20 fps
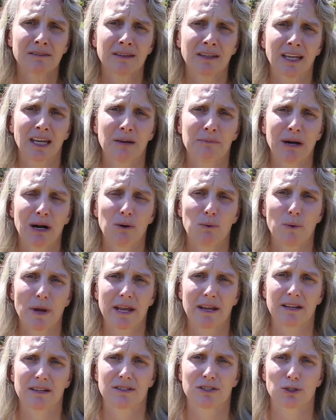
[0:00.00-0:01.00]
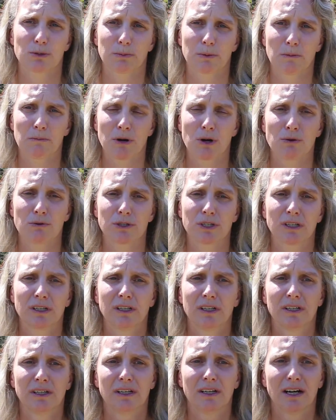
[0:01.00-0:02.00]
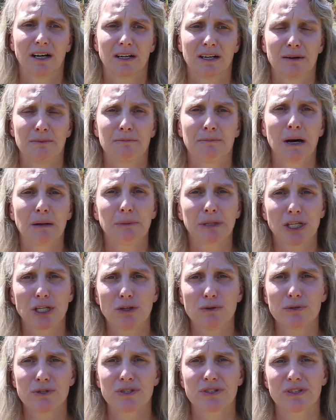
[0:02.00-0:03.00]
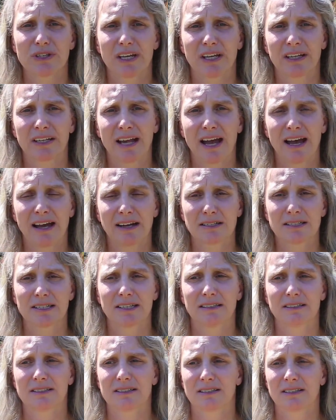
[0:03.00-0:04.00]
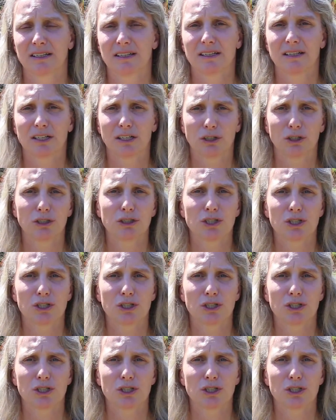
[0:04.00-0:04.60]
thinking about ways to promote public use and access, good